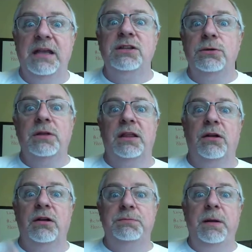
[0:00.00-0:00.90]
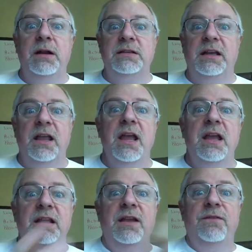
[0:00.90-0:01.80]
the issue that they're experiencing,
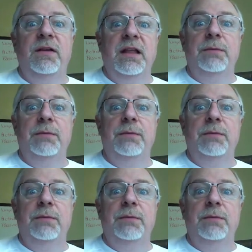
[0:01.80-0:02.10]
giving